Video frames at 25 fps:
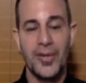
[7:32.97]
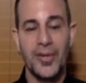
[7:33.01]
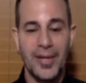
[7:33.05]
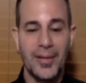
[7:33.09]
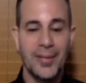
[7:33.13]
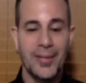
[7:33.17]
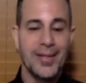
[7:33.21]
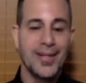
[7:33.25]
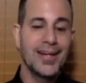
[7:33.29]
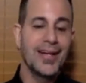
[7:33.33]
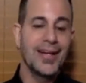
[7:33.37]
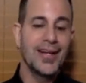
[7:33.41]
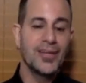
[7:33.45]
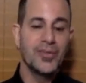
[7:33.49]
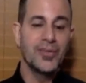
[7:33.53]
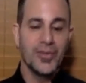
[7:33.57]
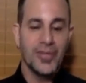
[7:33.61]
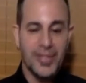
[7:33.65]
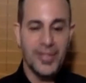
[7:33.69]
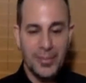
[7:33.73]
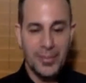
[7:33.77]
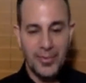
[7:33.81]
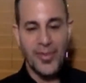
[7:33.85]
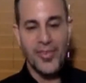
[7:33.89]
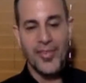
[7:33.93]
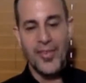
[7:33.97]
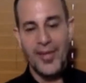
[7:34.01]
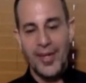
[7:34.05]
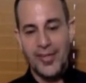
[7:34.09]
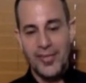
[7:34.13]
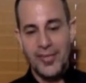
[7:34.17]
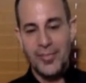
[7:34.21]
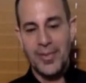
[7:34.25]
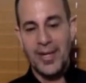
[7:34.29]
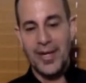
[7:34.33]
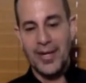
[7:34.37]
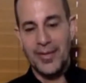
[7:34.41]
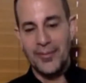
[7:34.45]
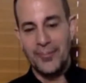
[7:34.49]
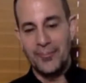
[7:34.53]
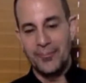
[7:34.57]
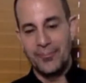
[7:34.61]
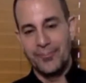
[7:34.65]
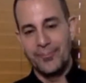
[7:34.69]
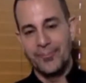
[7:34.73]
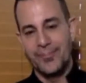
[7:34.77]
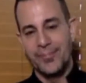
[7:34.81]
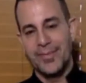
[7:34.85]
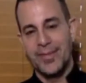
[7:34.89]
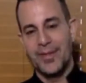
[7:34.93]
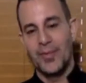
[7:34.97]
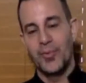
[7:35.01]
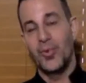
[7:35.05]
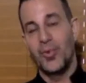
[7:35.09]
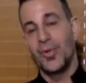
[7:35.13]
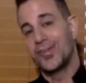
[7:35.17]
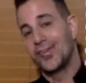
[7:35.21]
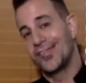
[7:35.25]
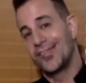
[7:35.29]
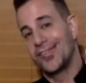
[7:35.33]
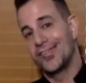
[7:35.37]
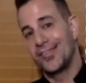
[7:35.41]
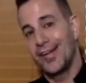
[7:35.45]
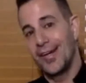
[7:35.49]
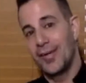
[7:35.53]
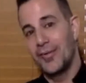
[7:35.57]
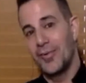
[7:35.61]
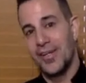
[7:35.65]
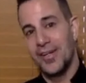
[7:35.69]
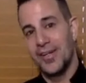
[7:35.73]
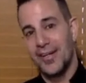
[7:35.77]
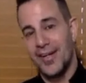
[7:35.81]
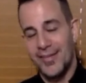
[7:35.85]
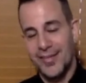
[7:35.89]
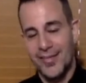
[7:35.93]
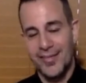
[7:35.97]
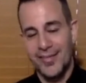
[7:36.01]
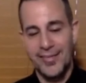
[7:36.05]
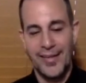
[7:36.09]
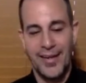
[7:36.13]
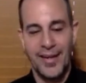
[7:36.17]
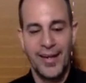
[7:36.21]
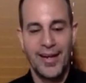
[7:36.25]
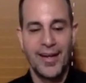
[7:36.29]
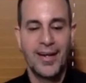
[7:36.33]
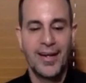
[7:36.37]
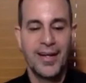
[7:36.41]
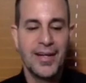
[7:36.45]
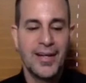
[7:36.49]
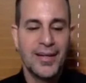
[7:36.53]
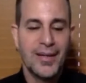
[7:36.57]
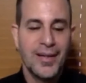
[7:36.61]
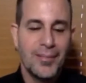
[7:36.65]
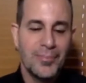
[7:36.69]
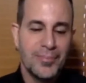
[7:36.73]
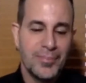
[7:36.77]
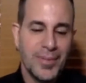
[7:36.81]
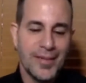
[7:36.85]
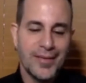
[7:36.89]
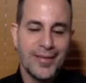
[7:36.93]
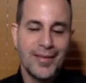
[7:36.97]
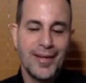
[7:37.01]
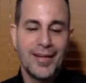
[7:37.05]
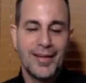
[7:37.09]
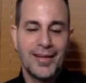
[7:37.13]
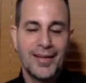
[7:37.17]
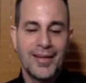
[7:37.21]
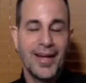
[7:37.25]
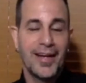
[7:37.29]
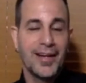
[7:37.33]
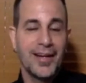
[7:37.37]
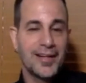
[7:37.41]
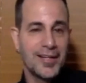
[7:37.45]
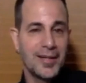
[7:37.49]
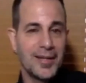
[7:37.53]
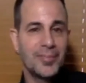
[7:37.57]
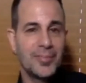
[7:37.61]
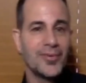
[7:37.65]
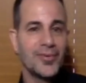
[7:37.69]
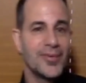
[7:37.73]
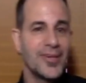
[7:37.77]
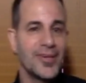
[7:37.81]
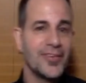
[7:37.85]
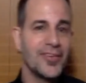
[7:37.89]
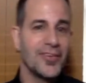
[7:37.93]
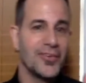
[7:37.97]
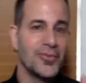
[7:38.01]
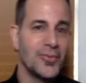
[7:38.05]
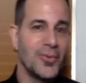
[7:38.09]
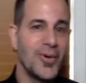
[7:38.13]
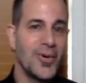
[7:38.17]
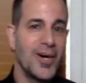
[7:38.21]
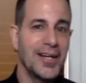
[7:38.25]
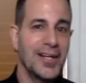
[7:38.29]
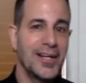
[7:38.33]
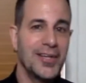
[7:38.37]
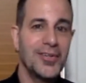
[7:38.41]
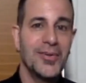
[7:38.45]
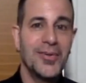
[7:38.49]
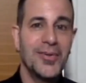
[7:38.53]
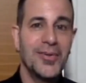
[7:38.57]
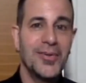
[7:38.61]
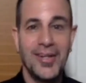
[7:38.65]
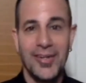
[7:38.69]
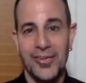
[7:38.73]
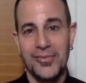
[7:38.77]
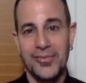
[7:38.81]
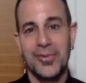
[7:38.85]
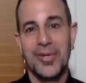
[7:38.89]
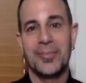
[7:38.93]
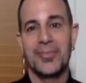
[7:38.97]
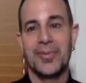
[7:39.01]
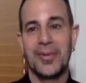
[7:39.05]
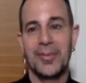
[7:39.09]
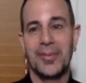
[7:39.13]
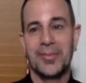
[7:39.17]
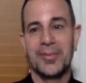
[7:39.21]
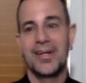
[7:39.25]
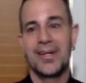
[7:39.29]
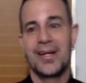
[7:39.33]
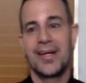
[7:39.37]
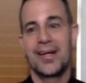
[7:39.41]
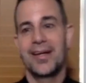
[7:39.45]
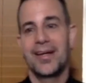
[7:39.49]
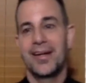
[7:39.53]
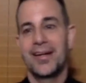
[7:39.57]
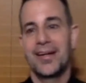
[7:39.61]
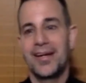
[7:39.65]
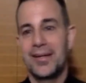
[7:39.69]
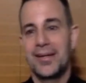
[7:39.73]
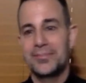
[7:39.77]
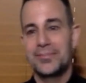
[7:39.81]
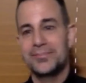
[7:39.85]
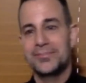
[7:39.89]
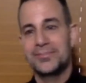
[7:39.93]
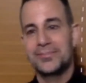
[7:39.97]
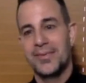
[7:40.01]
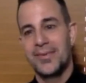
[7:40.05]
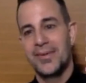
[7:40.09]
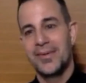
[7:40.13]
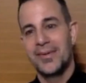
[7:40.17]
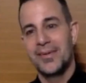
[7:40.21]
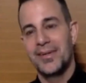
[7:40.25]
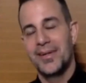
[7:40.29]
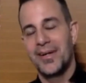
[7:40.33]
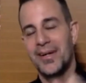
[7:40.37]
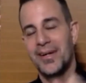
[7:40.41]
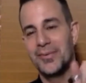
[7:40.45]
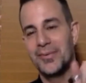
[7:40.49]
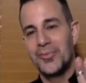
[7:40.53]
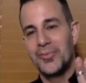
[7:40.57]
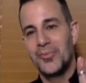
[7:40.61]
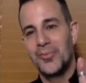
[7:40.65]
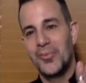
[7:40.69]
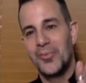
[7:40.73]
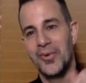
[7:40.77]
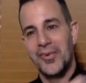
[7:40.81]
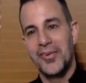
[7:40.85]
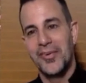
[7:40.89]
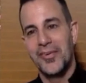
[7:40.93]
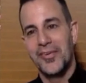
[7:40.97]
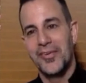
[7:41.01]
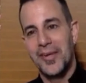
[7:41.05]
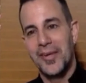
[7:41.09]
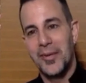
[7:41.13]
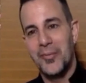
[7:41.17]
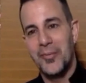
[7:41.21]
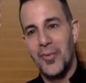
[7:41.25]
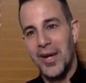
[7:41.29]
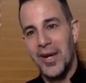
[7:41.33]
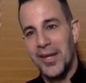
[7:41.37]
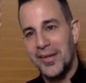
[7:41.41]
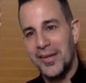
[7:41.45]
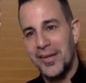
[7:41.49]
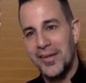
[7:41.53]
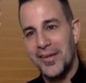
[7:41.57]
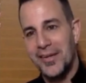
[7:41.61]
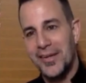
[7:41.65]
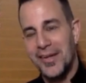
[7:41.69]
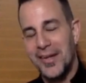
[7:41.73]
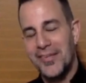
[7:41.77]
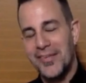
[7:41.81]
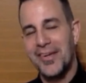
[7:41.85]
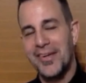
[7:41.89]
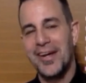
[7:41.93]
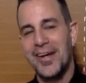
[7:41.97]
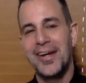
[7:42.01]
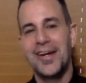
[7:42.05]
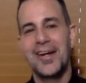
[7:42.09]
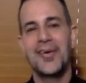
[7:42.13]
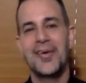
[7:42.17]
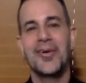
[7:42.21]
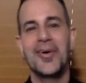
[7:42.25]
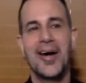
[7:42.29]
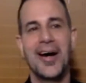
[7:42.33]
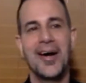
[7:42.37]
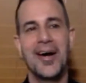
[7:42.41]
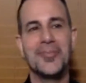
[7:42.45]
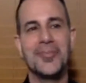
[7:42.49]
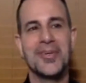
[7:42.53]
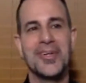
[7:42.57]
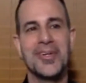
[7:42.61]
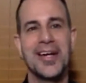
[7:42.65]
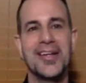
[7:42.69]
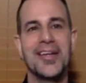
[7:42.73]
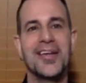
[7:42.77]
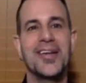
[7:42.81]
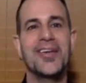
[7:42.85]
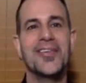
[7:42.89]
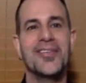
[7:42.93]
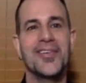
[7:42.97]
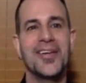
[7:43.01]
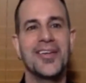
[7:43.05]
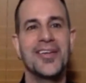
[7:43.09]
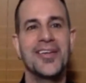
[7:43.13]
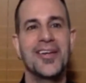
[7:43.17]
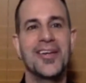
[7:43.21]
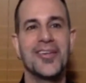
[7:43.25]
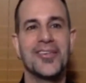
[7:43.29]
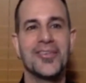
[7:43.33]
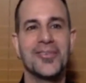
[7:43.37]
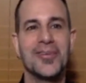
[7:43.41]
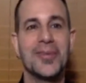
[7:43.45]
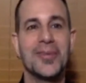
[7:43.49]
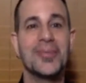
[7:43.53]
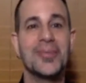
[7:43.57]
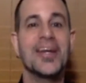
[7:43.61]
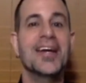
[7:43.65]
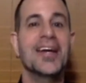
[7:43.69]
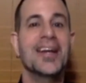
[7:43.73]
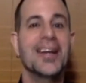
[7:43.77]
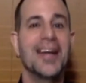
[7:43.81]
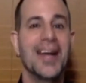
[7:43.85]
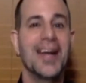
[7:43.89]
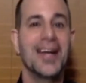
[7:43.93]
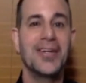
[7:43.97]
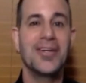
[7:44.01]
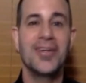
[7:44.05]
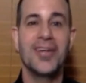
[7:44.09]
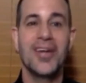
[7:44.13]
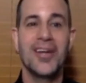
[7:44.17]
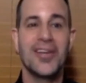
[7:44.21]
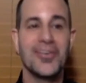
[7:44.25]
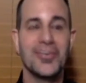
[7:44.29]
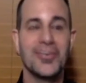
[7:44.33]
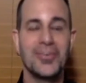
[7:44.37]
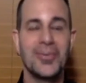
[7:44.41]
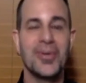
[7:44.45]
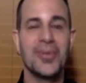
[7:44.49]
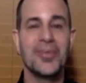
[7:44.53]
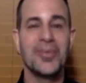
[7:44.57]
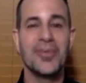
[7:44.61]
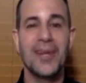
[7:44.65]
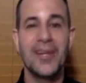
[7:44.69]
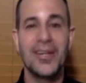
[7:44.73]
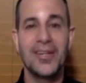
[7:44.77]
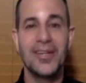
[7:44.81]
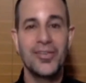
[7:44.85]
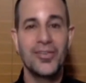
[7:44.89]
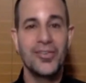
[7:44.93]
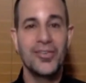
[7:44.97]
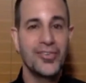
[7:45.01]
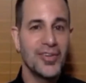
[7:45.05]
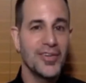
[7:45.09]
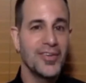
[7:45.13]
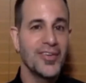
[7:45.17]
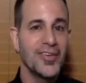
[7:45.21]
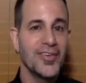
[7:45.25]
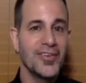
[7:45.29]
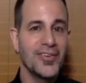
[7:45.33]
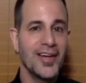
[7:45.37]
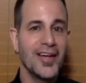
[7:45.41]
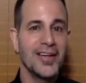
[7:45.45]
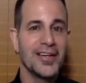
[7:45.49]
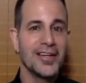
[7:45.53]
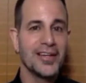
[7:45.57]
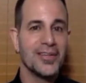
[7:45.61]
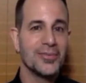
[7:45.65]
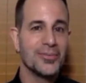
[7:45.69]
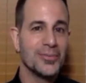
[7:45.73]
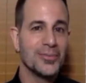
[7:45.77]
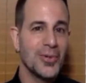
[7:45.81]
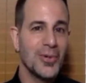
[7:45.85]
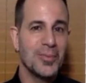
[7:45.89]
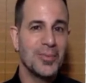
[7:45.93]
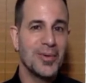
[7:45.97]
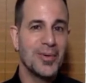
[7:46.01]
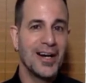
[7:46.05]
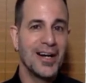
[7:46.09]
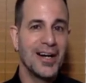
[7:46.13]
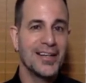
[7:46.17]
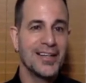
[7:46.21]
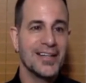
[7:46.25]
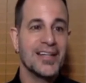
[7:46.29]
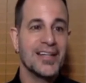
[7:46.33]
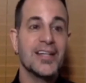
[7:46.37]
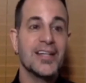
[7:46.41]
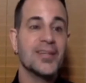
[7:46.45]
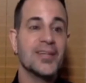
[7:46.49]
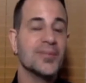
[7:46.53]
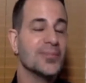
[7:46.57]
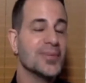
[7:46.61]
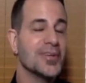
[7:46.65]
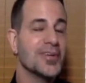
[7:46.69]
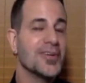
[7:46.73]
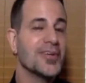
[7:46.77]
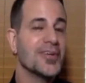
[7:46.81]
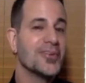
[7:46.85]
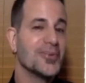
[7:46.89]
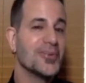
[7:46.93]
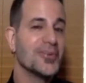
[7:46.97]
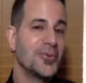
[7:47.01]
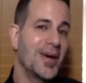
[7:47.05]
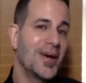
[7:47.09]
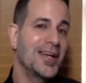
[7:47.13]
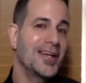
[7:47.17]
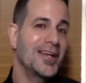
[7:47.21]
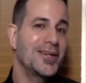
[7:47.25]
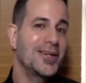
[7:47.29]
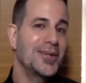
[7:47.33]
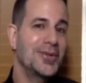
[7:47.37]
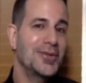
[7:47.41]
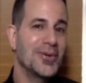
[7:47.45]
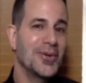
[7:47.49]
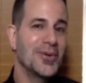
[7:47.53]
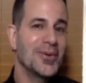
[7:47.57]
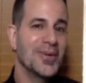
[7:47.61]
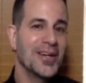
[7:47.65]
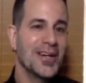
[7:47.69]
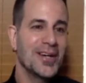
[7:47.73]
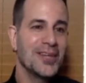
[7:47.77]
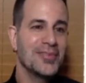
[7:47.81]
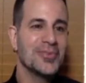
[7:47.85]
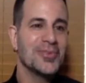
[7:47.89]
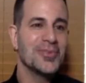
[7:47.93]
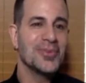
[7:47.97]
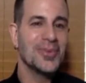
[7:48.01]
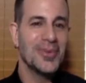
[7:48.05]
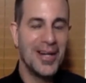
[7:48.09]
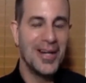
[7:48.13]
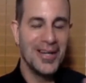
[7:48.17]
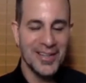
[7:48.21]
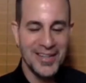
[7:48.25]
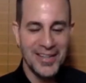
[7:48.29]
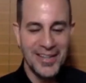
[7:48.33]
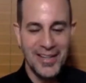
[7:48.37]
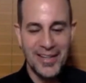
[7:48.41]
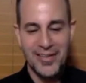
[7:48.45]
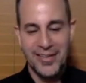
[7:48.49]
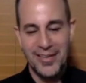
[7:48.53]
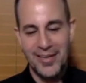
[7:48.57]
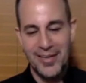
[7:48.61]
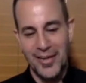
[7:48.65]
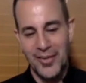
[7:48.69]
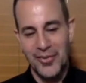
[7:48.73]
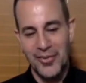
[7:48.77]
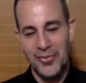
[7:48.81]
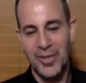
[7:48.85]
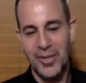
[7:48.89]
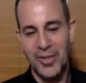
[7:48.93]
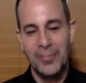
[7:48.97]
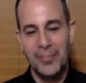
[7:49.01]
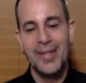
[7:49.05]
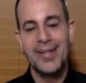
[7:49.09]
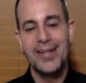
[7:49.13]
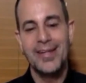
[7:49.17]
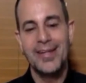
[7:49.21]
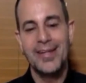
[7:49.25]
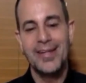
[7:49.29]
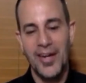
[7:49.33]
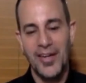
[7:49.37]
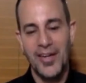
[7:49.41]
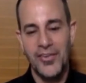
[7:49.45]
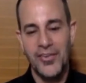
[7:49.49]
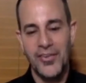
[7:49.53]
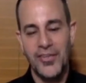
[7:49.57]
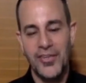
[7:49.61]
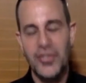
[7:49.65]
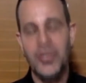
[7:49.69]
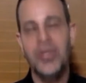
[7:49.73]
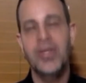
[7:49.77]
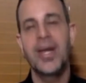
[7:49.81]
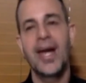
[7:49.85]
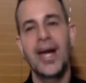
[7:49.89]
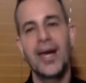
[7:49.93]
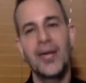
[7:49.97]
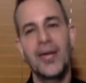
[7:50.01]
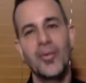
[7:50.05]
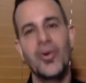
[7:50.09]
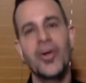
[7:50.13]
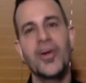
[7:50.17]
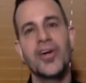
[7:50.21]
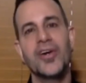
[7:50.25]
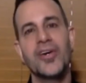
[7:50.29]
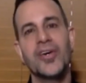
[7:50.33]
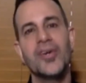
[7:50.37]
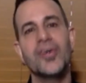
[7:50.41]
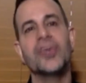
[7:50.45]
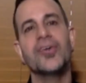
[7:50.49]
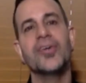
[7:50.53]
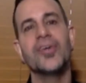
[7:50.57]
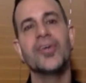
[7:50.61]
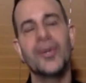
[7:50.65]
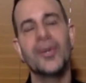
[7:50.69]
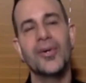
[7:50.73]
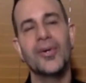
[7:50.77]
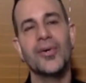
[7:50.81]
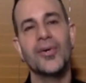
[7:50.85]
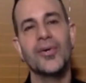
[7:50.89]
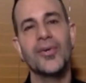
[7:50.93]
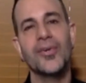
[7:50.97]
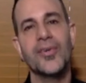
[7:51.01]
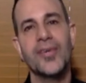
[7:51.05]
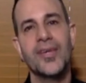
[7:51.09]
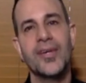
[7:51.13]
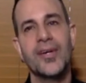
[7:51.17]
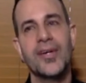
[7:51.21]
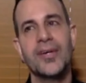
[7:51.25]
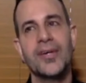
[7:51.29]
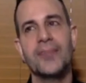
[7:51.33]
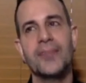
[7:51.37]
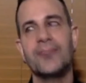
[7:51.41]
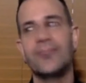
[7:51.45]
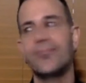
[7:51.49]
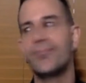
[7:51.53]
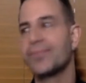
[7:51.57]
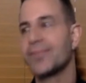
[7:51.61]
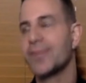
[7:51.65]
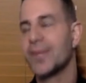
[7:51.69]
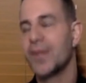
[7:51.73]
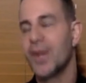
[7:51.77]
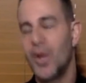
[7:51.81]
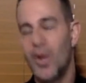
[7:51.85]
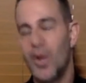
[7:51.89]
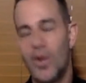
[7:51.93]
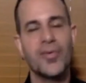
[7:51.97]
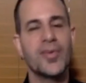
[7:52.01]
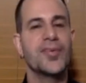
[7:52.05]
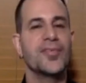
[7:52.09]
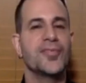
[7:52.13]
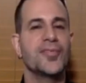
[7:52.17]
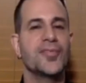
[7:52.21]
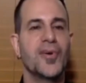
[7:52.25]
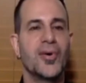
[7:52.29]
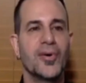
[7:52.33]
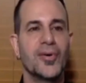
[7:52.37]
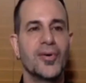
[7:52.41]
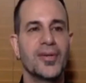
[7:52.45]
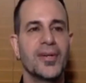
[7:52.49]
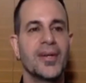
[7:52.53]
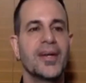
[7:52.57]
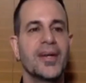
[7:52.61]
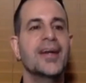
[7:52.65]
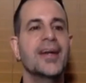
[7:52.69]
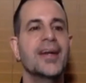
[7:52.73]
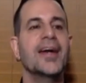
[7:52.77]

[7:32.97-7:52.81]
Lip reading: And I'm going to get into a couple of things about what to say, what not to say, but then, and a couple of reasons why you do need a script. And I'm glad that, what's his name? Waylon, the last guy? I'm glad that you need a script. And you guys are both right. You shouldn't sound like a robot, but there's a way that you don't have to. I'm going to get to that as well. But yes, you can one-call close over the phone.